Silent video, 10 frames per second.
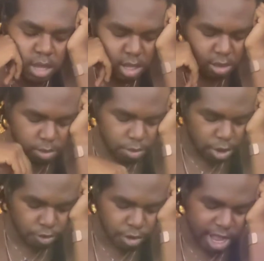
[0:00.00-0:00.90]
someone
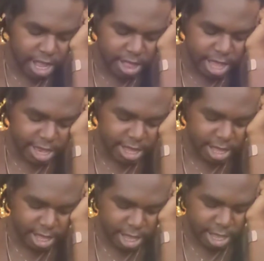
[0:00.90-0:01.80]
regret a lesson
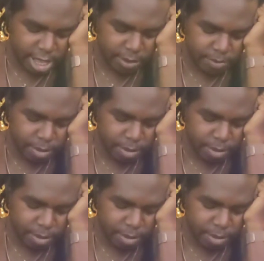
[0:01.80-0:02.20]
that they did?